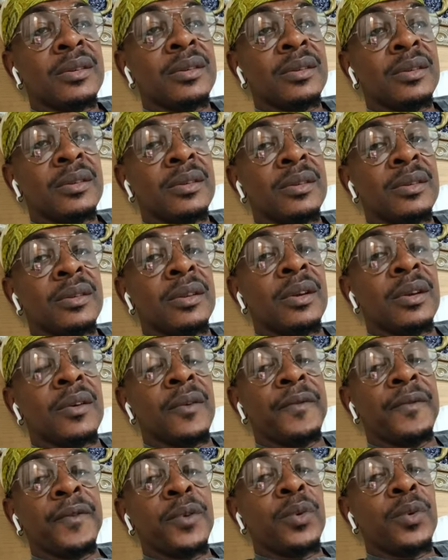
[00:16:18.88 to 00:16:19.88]
look of
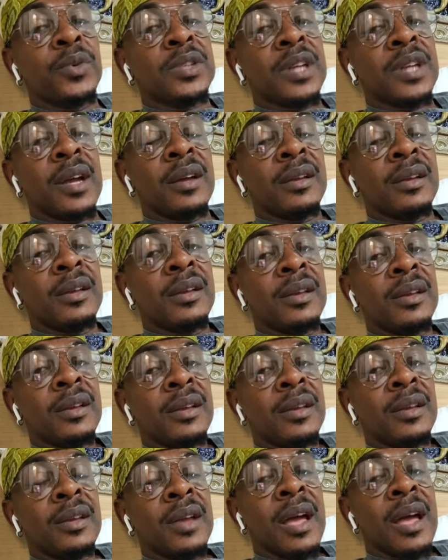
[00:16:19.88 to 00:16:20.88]
future
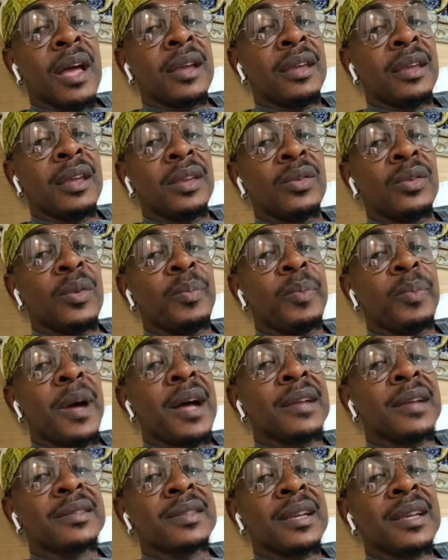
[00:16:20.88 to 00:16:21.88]
and give to
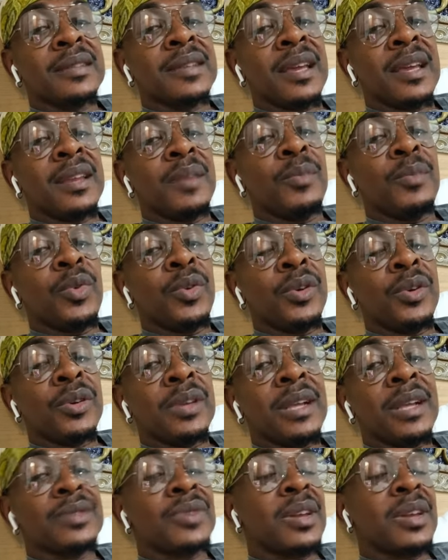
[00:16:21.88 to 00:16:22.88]
pastors anymore.
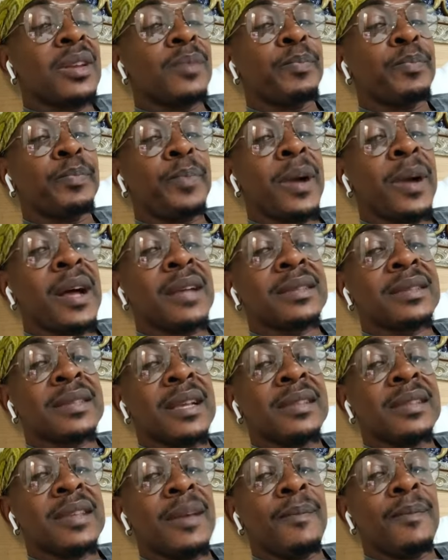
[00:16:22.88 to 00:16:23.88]
That's why the pastors
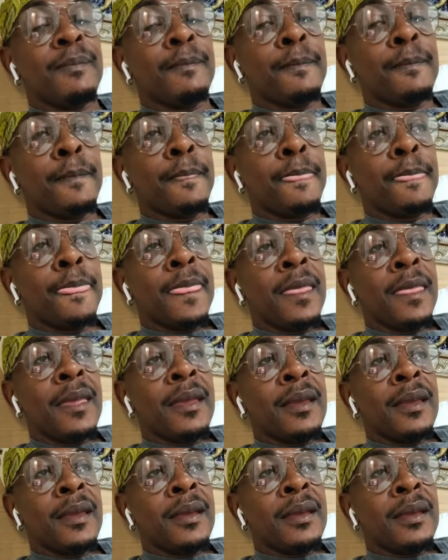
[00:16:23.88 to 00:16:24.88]
them
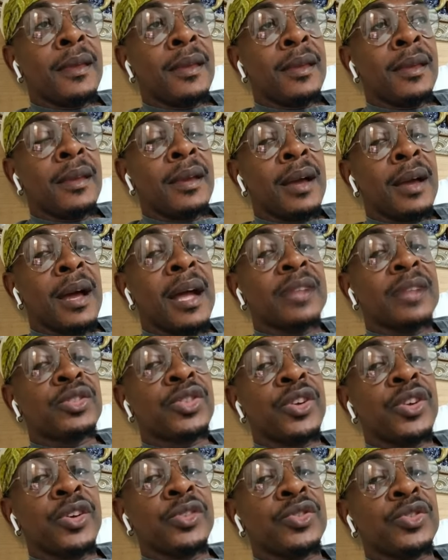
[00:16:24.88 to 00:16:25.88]
I
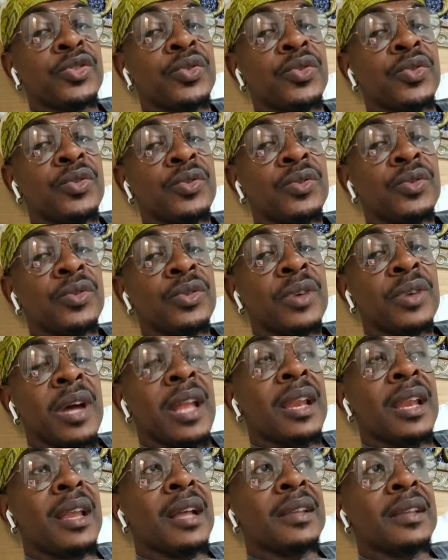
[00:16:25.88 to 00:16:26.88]
turn to a
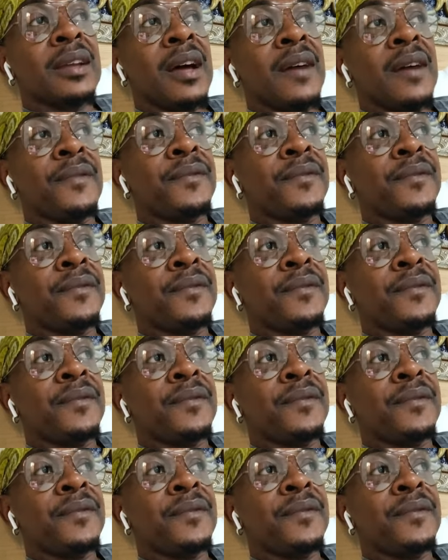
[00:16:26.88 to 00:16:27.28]
lot of